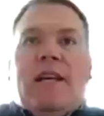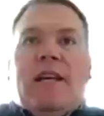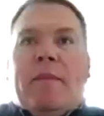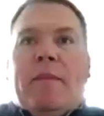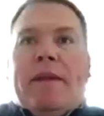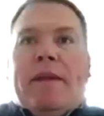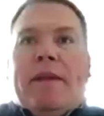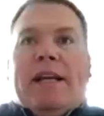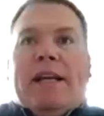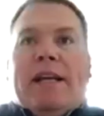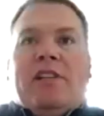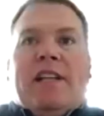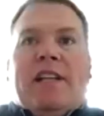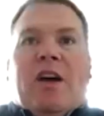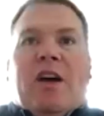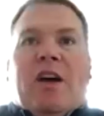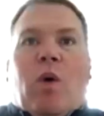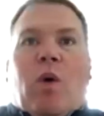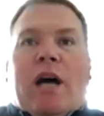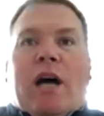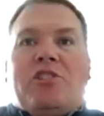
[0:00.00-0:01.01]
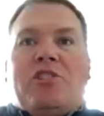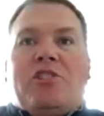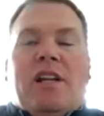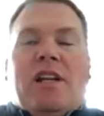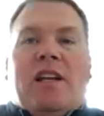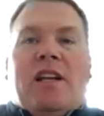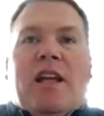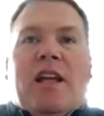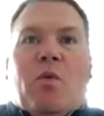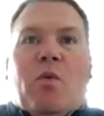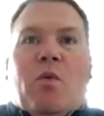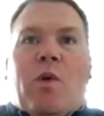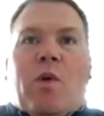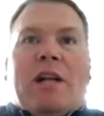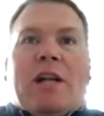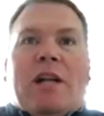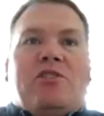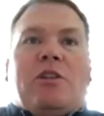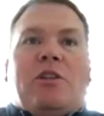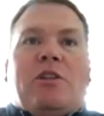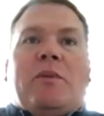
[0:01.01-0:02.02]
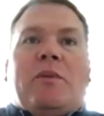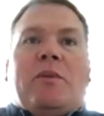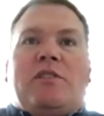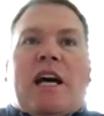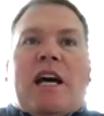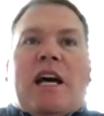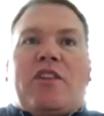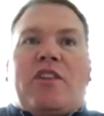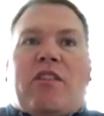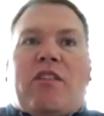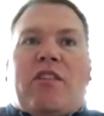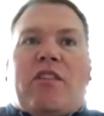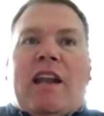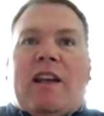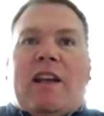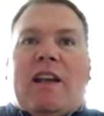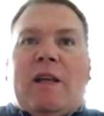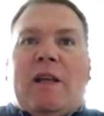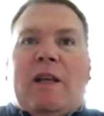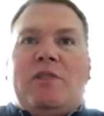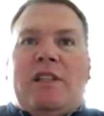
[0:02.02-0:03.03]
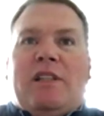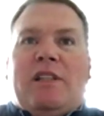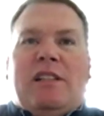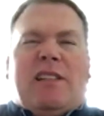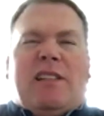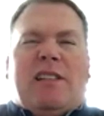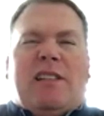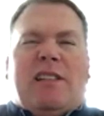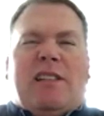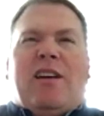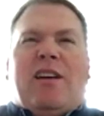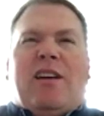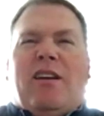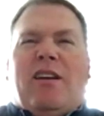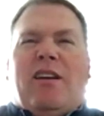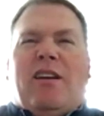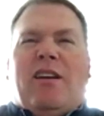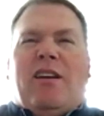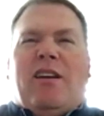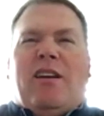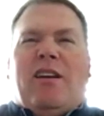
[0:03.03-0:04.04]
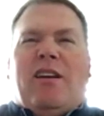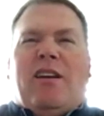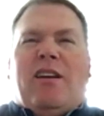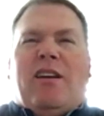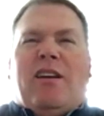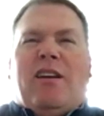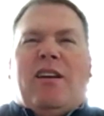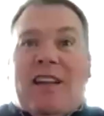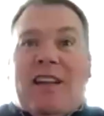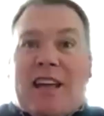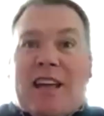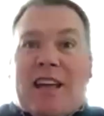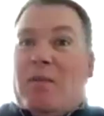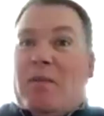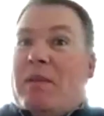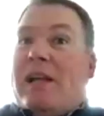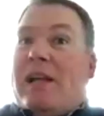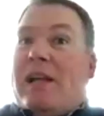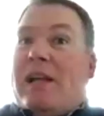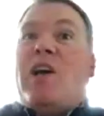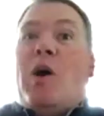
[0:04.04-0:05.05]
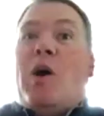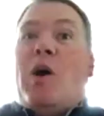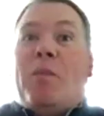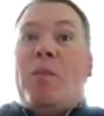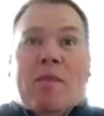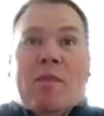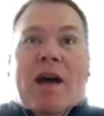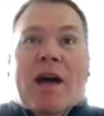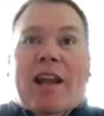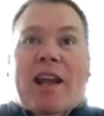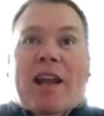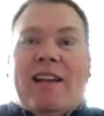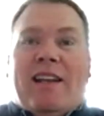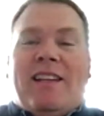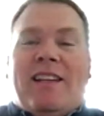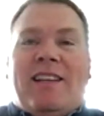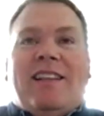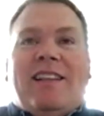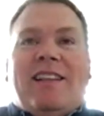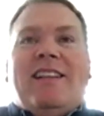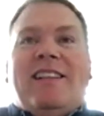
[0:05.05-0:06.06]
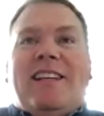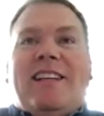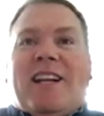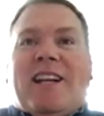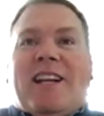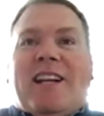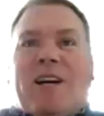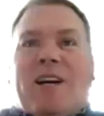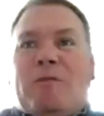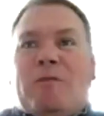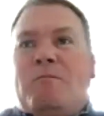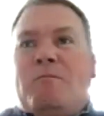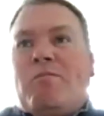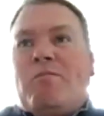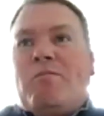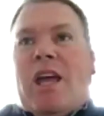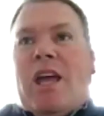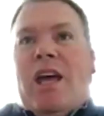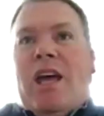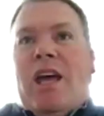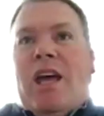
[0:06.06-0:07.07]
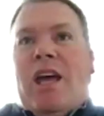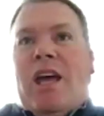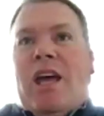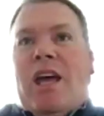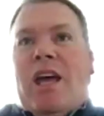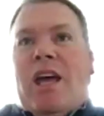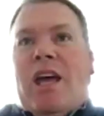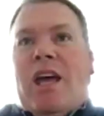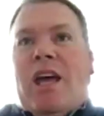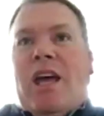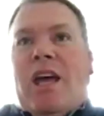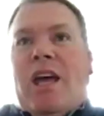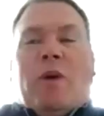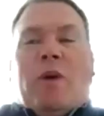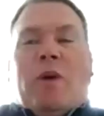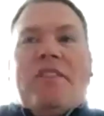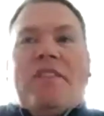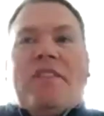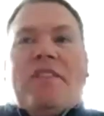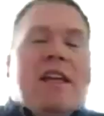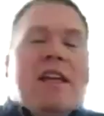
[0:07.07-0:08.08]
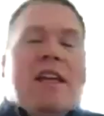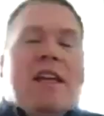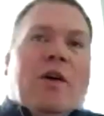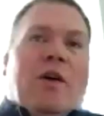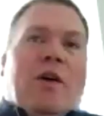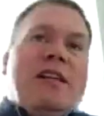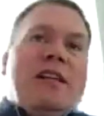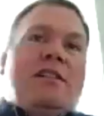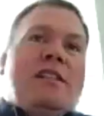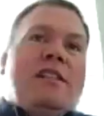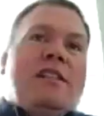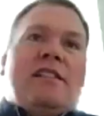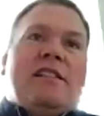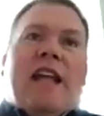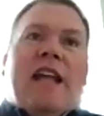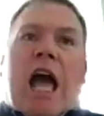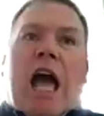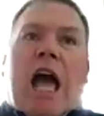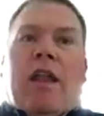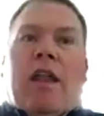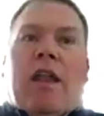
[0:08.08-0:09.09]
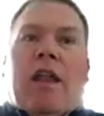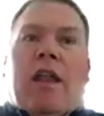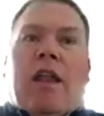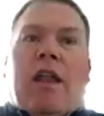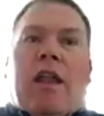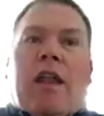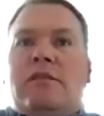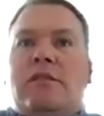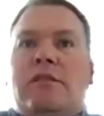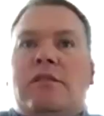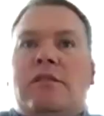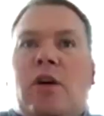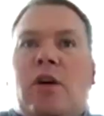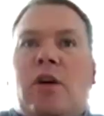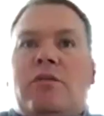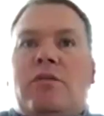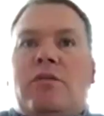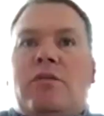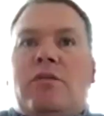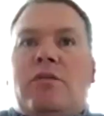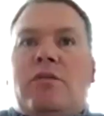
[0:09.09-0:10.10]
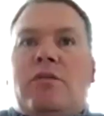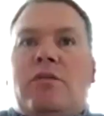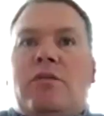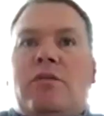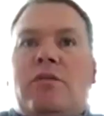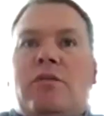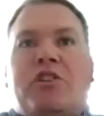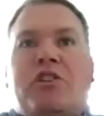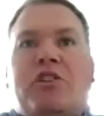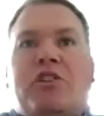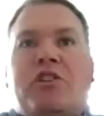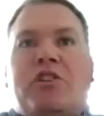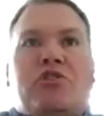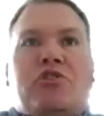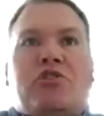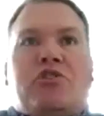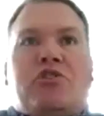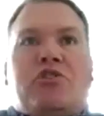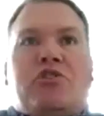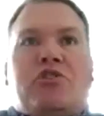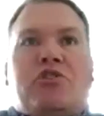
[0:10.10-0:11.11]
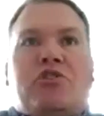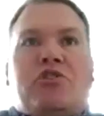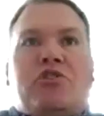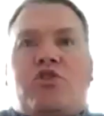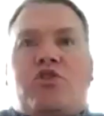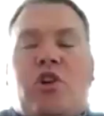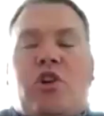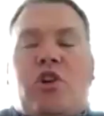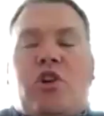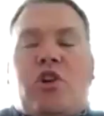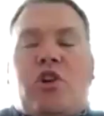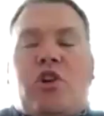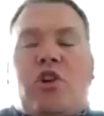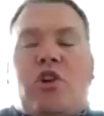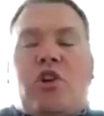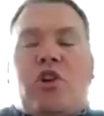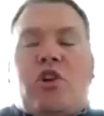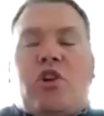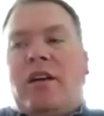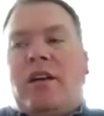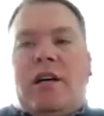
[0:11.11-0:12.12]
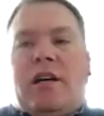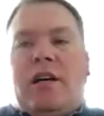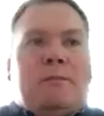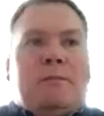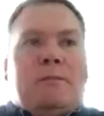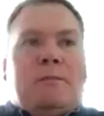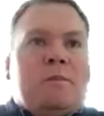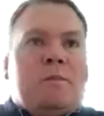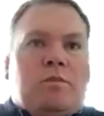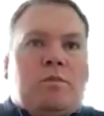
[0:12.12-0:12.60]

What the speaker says: Him and I sitting down watching it, and we're watching some of the South Carolina clips, and he's like, "Oh," and I'm like, "Tell me about it," you know. And so I think, you know, he sees now, like, you know, some of the leverage issues, I think, for sure. And then I think the